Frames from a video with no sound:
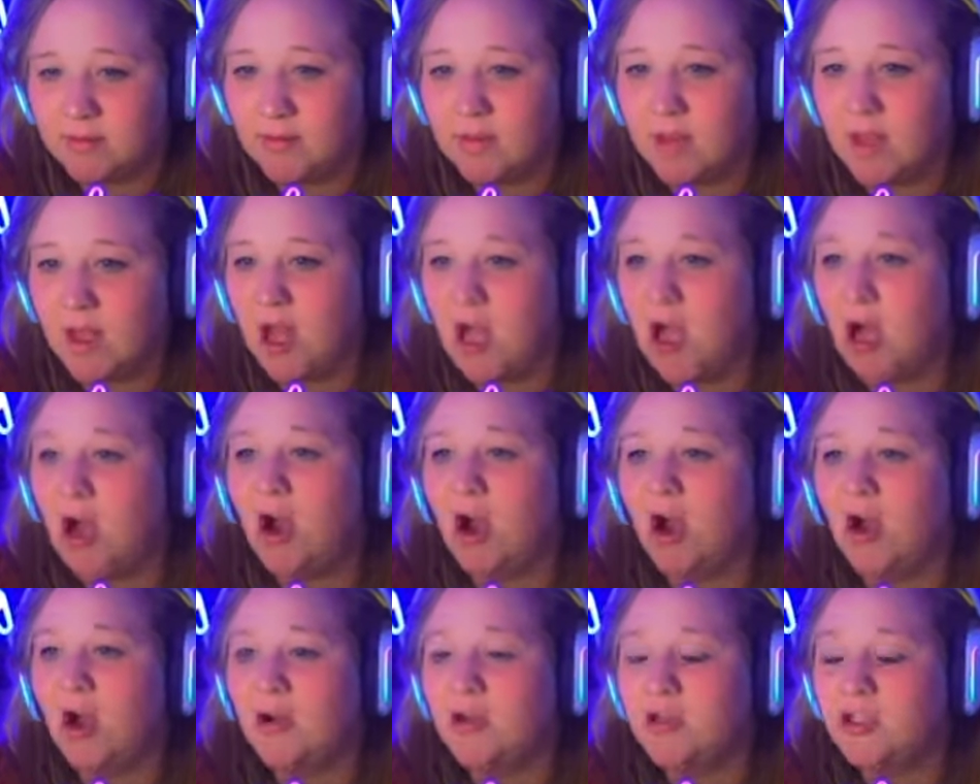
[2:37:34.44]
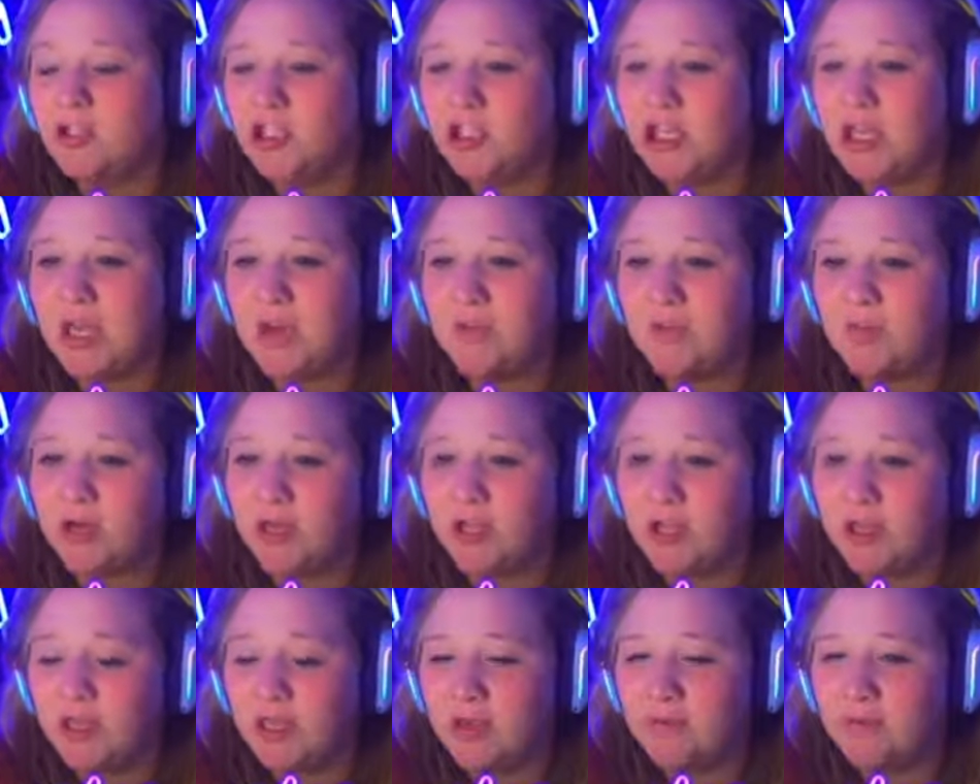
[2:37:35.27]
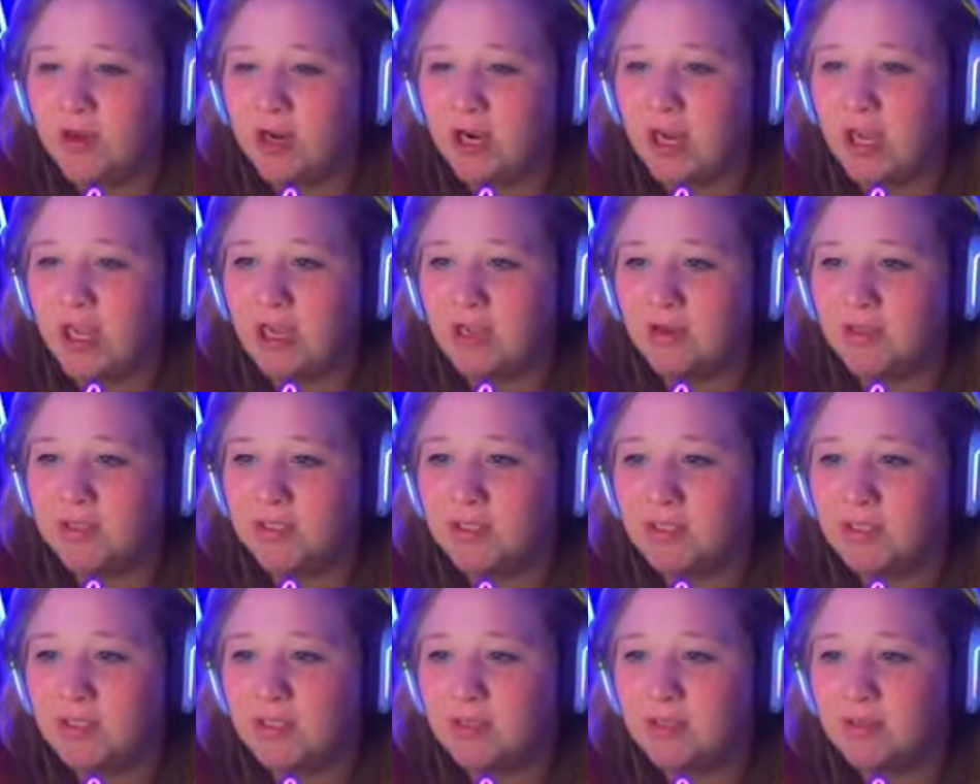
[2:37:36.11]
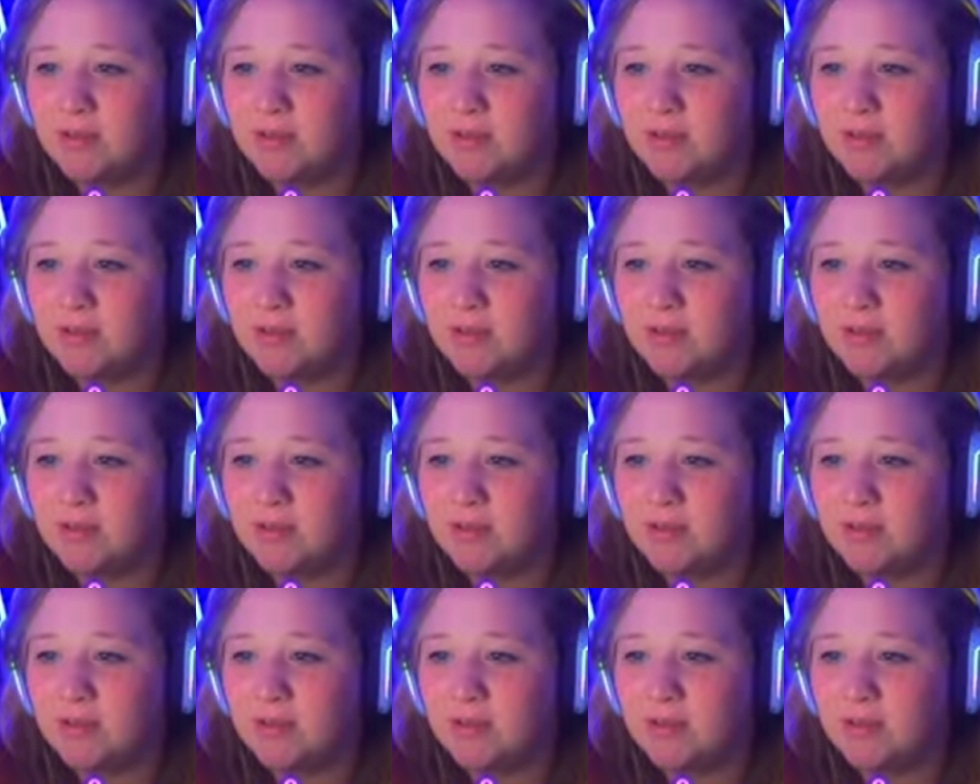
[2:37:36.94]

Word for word: Oh, Jeb, what do you think of our house?